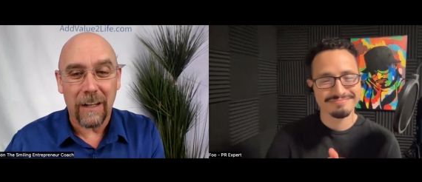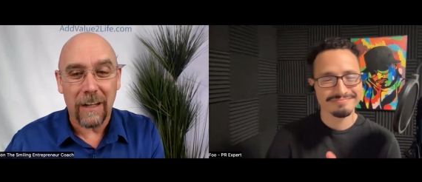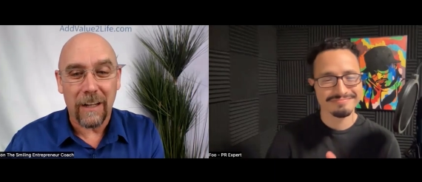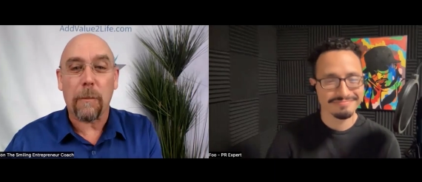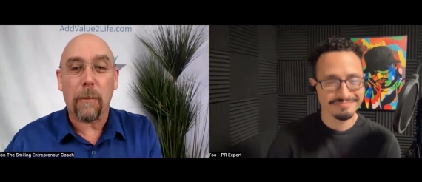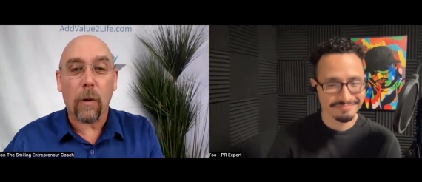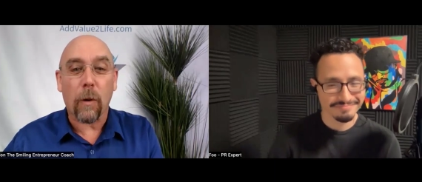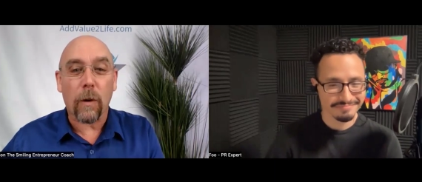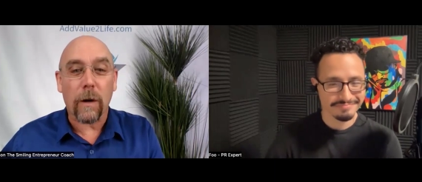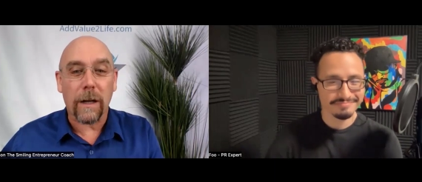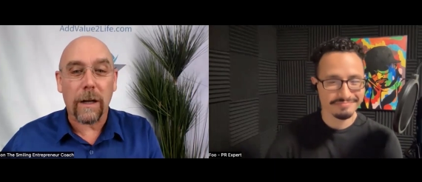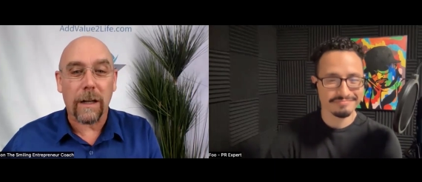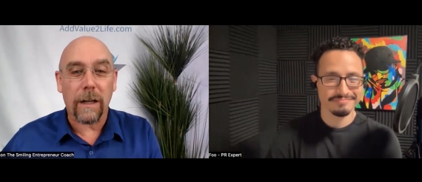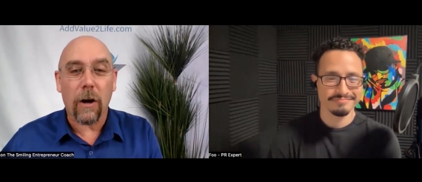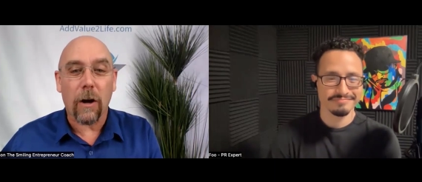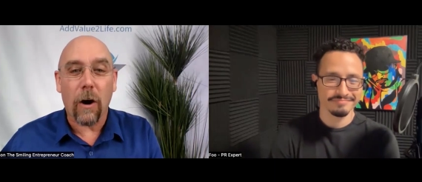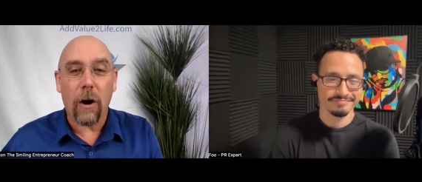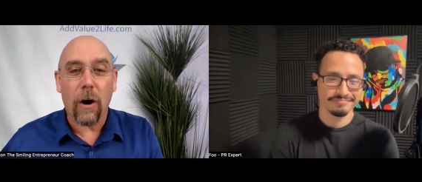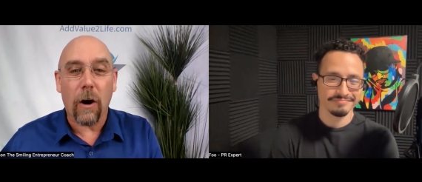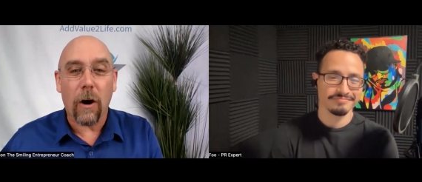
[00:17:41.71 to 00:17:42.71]
Speaker 1: in
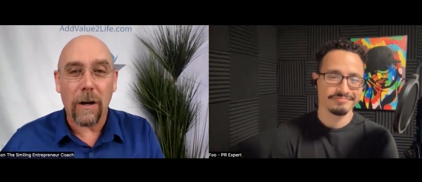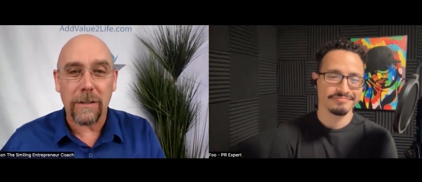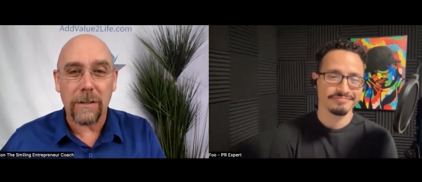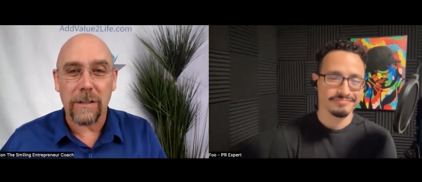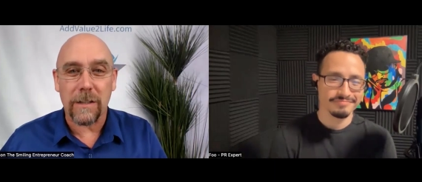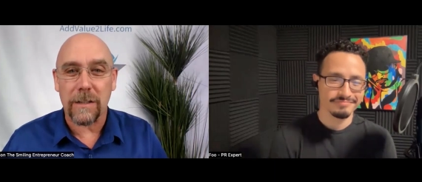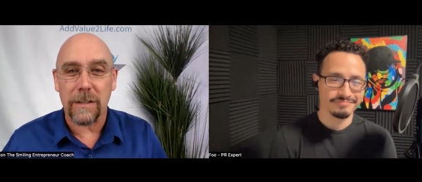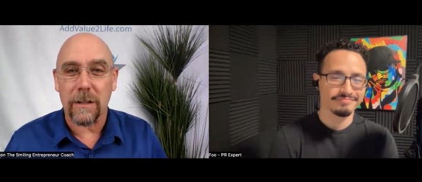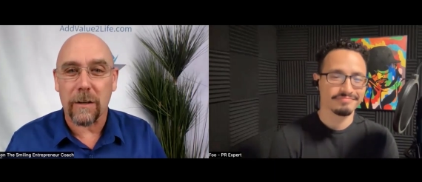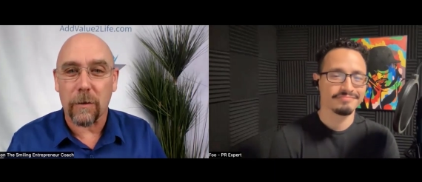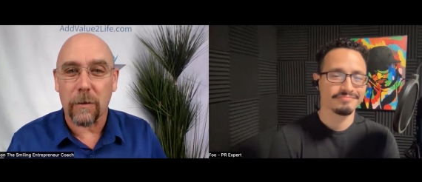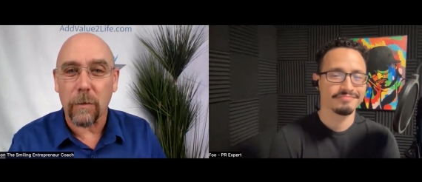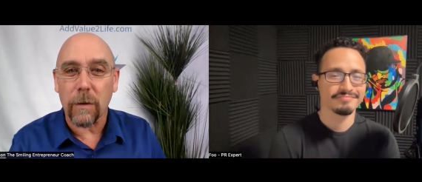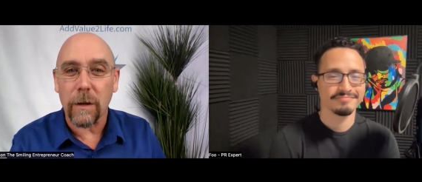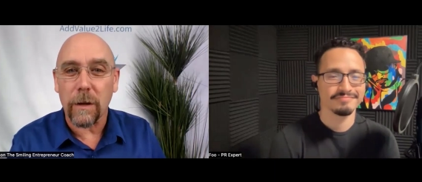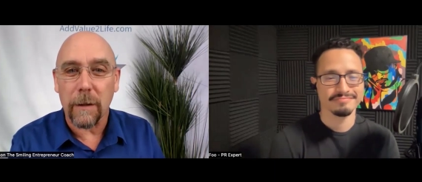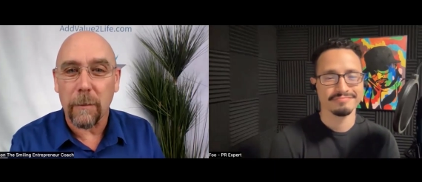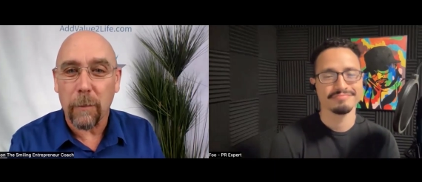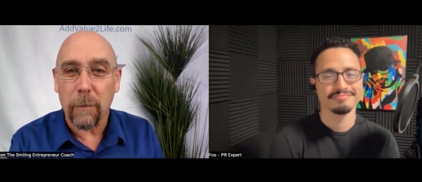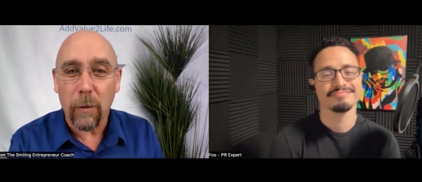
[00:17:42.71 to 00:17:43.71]
supporting causes that are
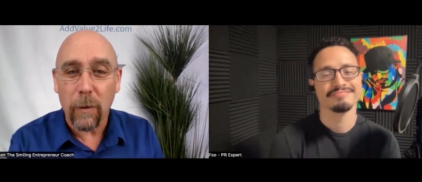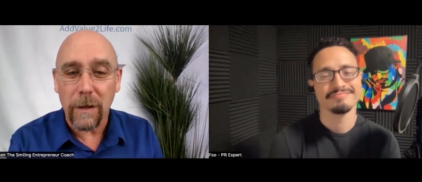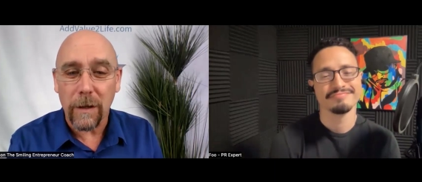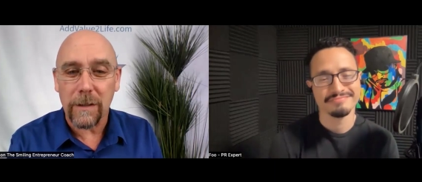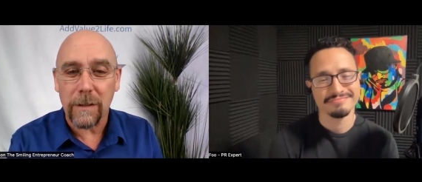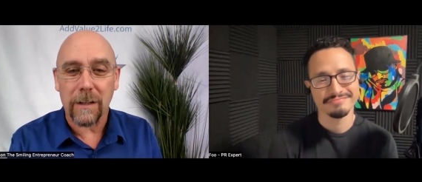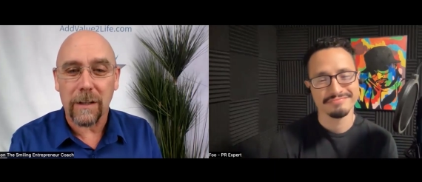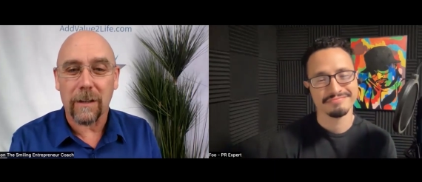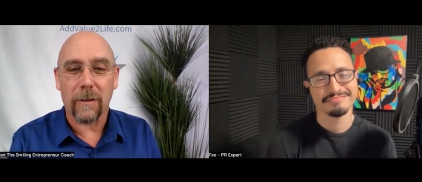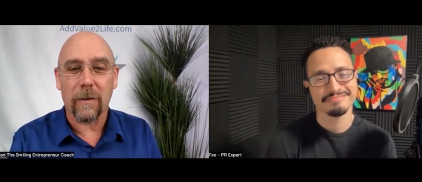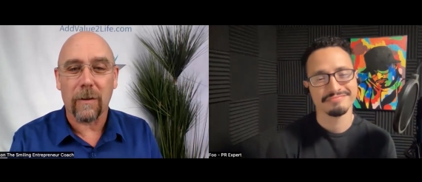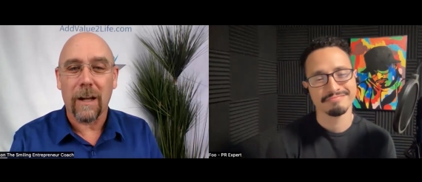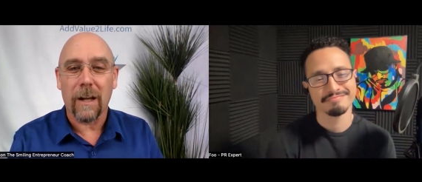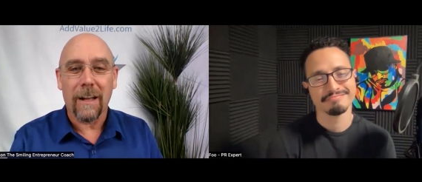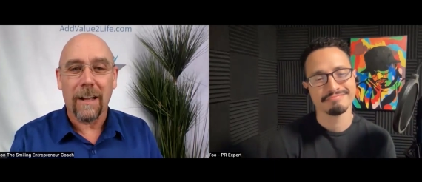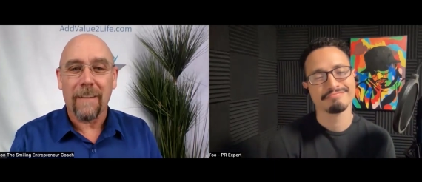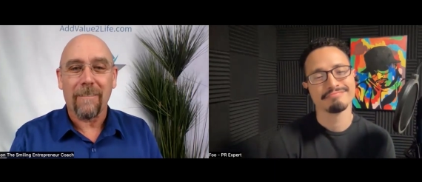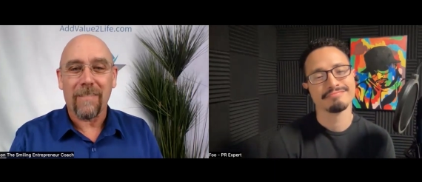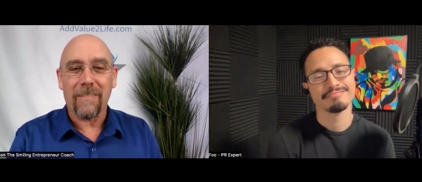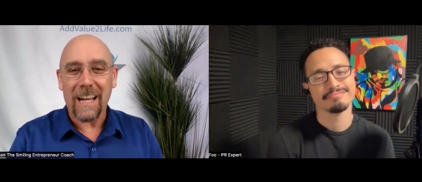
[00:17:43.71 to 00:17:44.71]
really important to you,
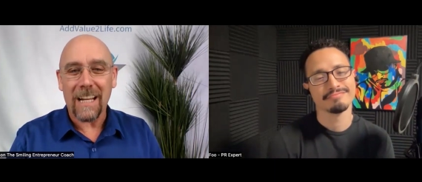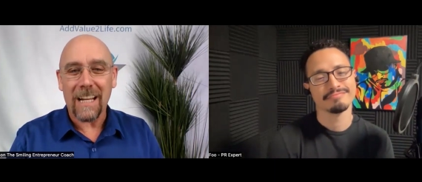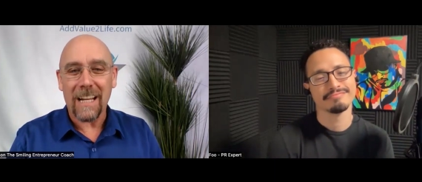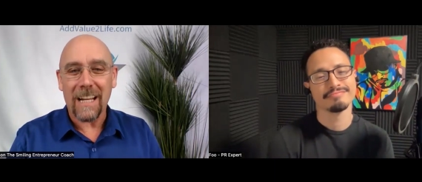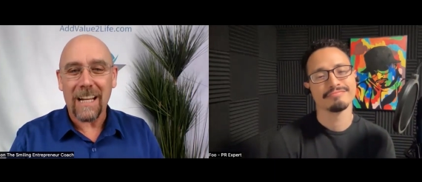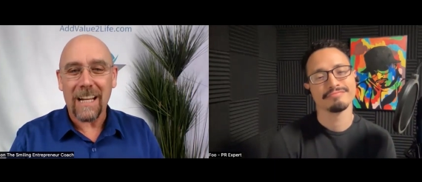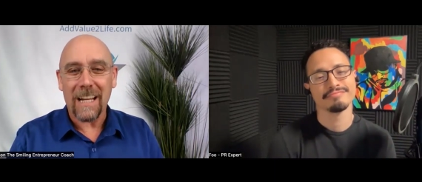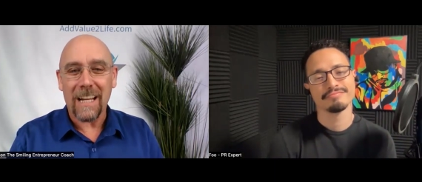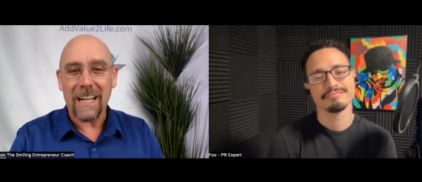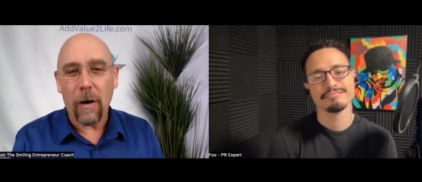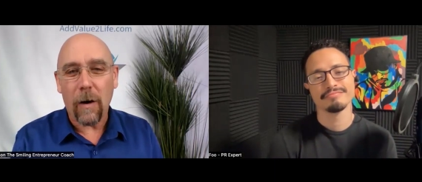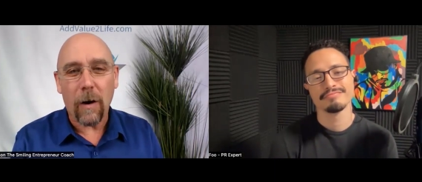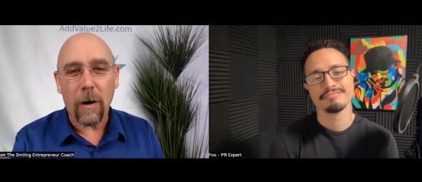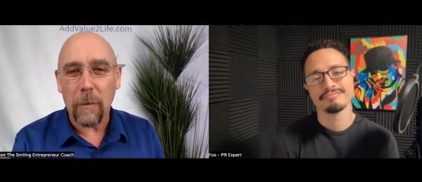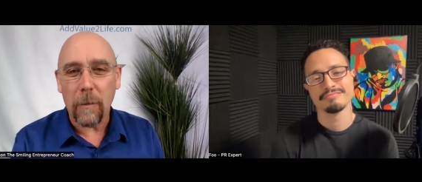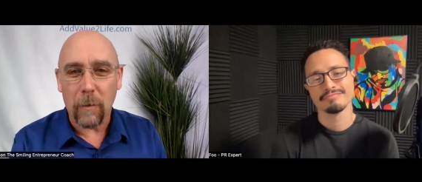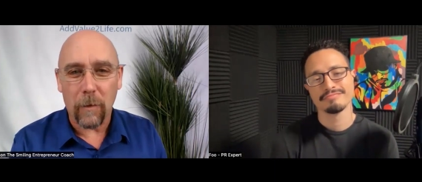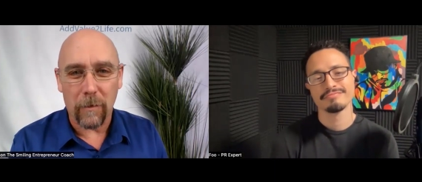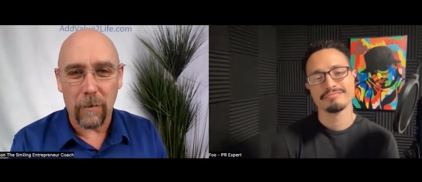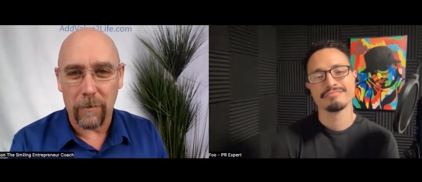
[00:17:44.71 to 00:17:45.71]
that's far
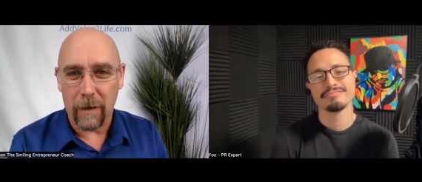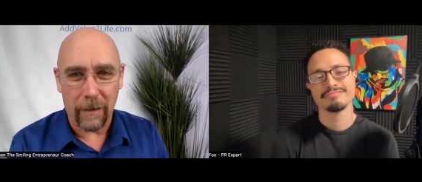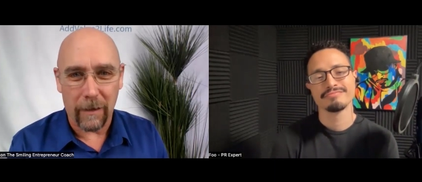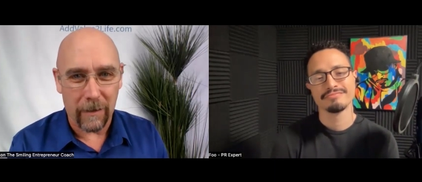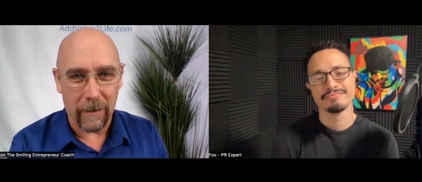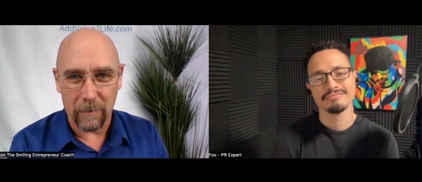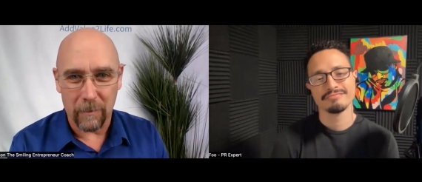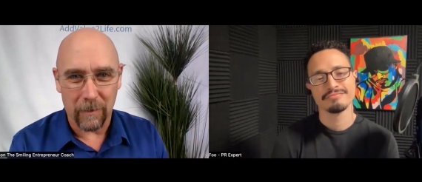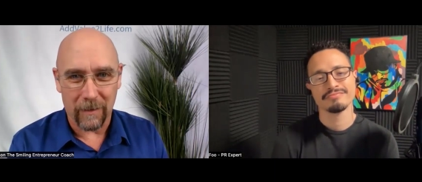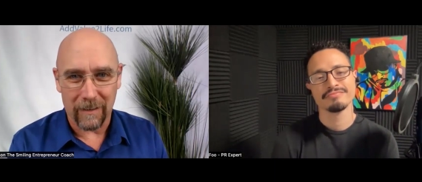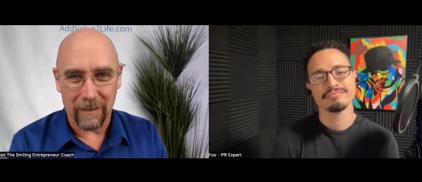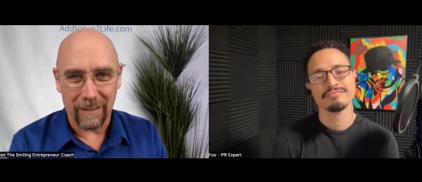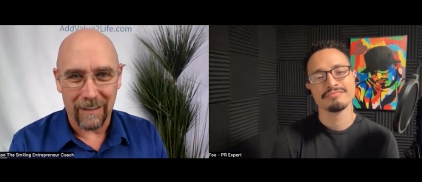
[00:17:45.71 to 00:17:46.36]
more valuable